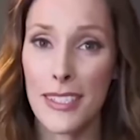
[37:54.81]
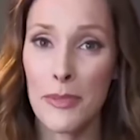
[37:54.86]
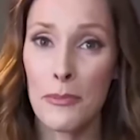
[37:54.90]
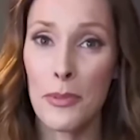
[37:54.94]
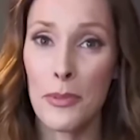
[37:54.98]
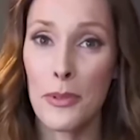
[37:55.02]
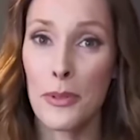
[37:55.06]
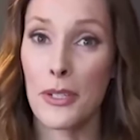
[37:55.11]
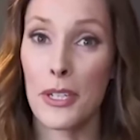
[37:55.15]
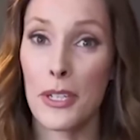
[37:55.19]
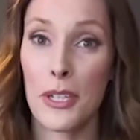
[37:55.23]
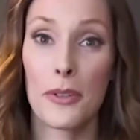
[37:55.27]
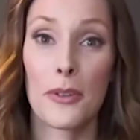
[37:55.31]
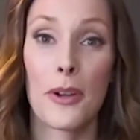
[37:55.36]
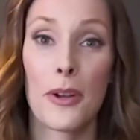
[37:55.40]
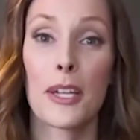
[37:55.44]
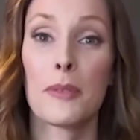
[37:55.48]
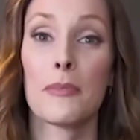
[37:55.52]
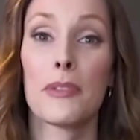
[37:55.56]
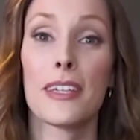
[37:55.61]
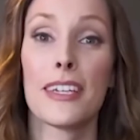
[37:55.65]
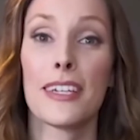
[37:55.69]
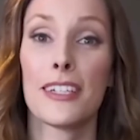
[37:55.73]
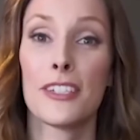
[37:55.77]
simple and
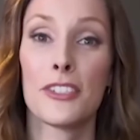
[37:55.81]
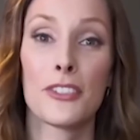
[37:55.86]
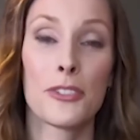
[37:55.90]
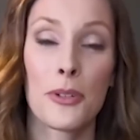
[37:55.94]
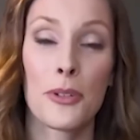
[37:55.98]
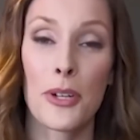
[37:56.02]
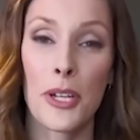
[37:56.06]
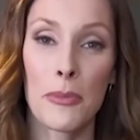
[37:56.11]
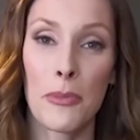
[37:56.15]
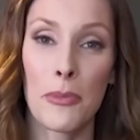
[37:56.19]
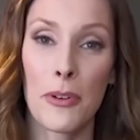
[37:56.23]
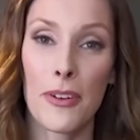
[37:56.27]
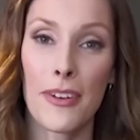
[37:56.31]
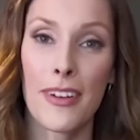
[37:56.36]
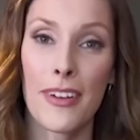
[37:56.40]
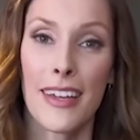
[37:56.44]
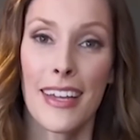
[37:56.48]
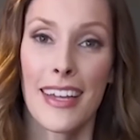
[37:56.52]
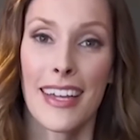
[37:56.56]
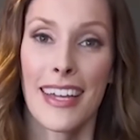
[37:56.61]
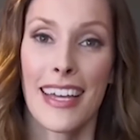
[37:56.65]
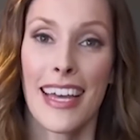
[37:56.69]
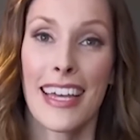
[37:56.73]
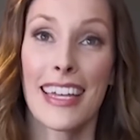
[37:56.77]
incredibly enjoyable.
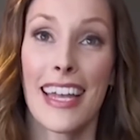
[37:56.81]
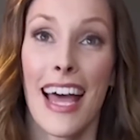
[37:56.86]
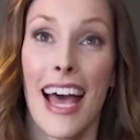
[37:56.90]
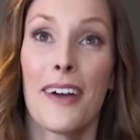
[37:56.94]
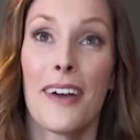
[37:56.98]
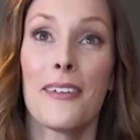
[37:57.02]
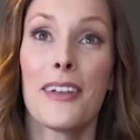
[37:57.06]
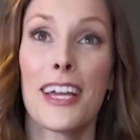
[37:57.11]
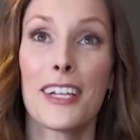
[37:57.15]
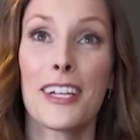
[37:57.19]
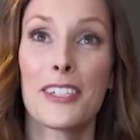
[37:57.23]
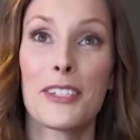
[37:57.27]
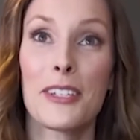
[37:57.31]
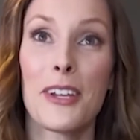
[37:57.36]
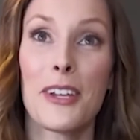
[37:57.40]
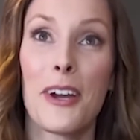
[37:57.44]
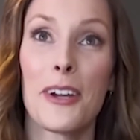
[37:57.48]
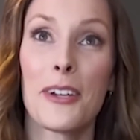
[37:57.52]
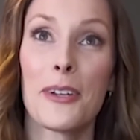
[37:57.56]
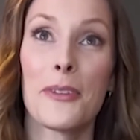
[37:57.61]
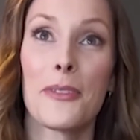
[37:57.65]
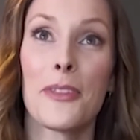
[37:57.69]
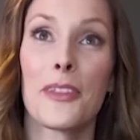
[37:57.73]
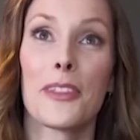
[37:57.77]
And I would actually
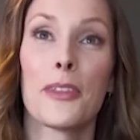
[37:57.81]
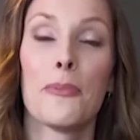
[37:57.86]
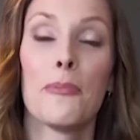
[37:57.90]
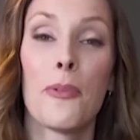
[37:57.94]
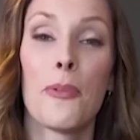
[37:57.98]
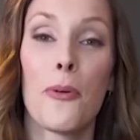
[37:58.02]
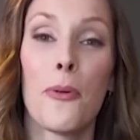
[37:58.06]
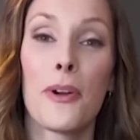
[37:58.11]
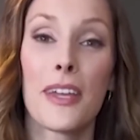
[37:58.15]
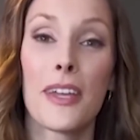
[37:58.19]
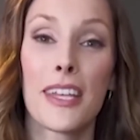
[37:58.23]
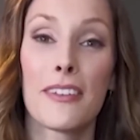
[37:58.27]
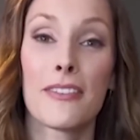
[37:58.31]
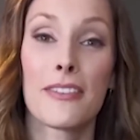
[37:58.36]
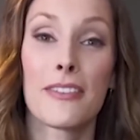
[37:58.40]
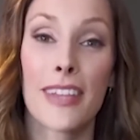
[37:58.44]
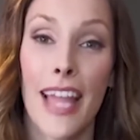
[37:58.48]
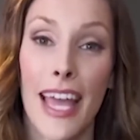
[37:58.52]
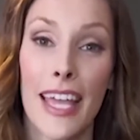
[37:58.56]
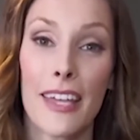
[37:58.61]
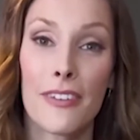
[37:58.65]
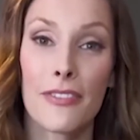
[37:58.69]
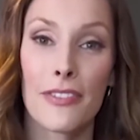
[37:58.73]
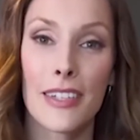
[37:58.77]
argue that the point of
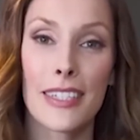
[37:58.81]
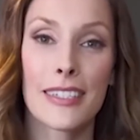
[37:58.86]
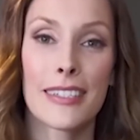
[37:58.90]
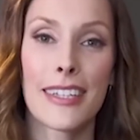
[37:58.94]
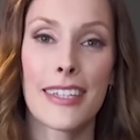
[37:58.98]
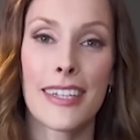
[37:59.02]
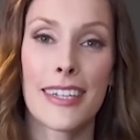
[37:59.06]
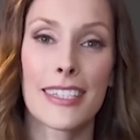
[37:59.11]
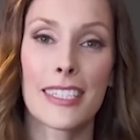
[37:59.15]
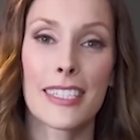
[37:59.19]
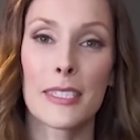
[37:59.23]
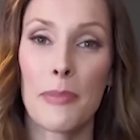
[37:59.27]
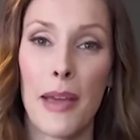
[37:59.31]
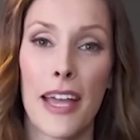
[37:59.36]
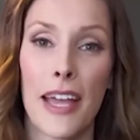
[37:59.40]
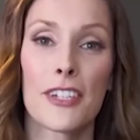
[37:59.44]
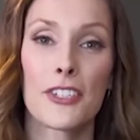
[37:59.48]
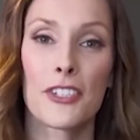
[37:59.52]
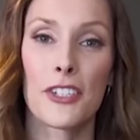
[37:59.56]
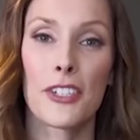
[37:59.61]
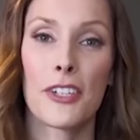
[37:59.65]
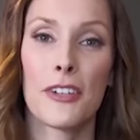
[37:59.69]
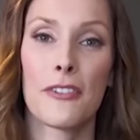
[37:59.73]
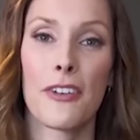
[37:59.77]
life is the
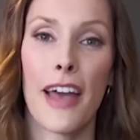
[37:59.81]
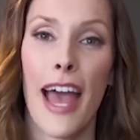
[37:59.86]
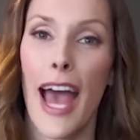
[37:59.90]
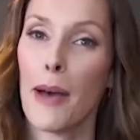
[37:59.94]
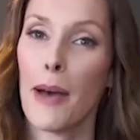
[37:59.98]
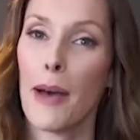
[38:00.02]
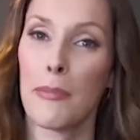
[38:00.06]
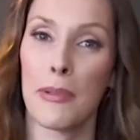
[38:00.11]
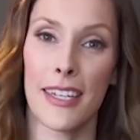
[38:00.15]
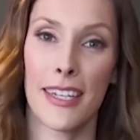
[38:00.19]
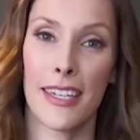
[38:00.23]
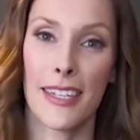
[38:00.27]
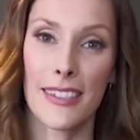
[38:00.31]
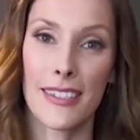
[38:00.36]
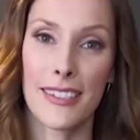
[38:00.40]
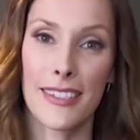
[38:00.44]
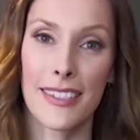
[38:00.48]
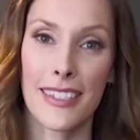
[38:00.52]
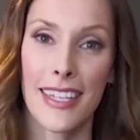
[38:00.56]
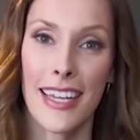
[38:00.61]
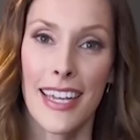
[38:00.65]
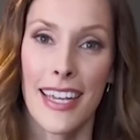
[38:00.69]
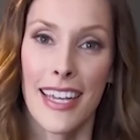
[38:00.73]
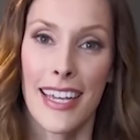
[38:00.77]
expansion of
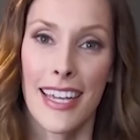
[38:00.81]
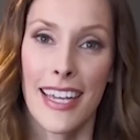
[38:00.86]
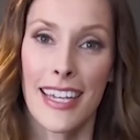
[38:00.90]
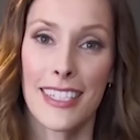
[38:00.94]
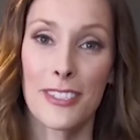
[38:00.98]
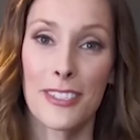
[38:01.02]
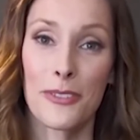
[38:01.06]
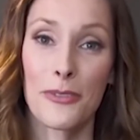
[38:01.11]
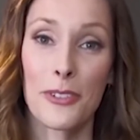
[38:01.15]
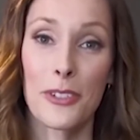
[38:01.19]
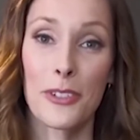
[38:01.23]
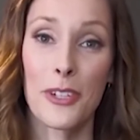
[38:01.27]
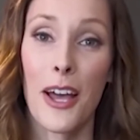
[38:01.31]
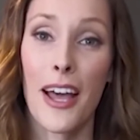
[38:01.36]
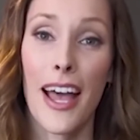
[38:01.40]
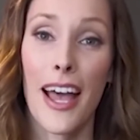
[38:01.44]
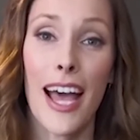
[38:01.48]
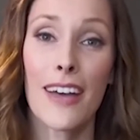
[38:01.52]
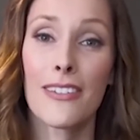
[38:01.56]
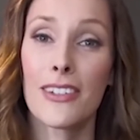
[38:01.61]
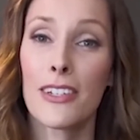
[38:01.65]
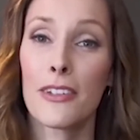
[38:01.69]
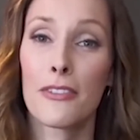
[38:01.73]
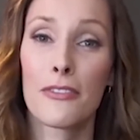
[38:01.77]
happiness. And so if we're
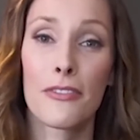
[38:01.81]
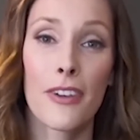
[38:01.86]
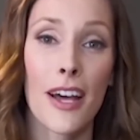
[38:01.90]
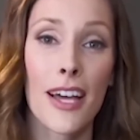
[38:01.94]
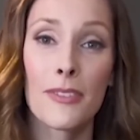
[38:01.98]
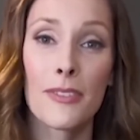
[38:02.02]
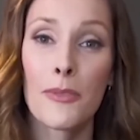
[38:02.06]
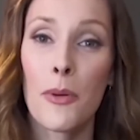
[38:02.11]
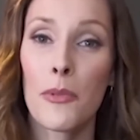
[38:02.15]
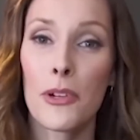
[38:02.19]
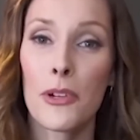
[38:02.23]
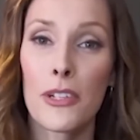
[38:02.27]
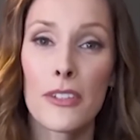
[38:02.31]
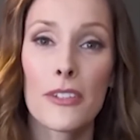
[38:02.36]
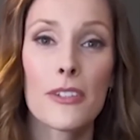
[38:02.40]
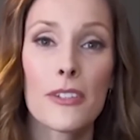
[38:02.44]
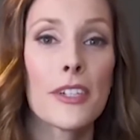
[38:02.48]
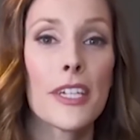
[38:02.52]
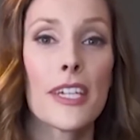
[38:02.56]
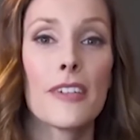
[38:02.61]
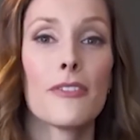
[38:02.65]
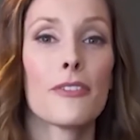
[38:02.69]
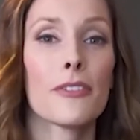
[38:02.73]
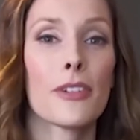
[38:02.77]
not having fun when we're
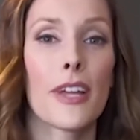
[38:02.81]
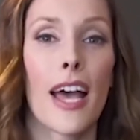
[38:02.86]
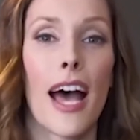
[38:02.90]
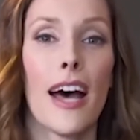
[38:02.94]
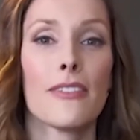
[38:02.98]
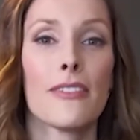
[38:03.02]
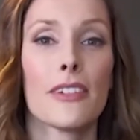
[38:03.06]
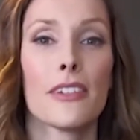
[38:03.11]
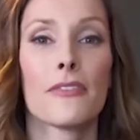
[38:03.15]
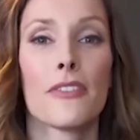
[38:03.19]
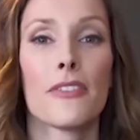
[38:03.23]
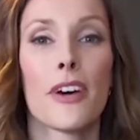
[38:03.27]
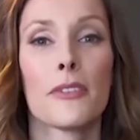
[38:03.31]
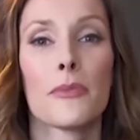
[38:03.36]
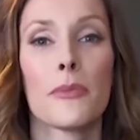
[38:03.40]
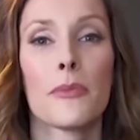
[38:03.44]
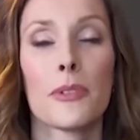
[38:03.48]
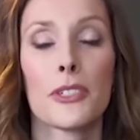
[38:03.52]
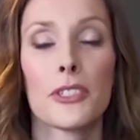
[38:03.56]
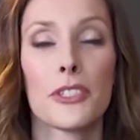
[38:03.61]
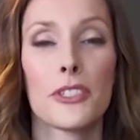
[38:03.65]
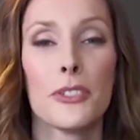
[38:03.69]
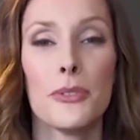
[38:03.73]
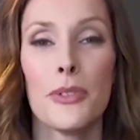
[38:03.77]
learning, if we're not having fun
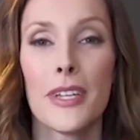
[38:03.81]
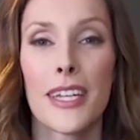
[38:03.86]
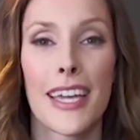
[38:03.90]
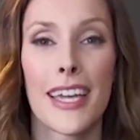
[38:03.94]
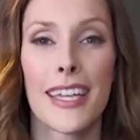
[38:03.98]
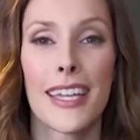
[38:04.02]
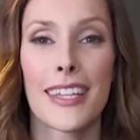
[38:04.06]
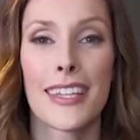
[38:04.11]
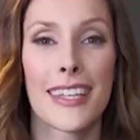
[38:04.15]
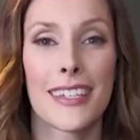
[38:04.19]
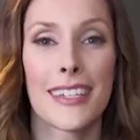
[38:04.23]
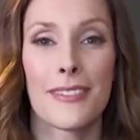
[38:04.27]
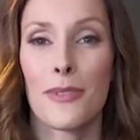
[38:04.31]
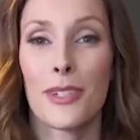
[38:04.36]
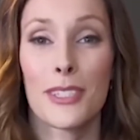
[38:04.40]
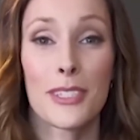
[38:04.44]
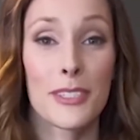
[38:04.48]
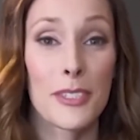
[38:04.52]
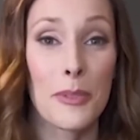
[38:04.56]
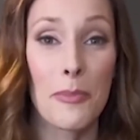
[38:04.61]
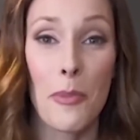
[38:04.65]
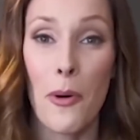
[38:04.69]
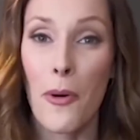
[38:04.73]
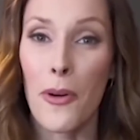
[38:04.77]
when we're doing it, then what's the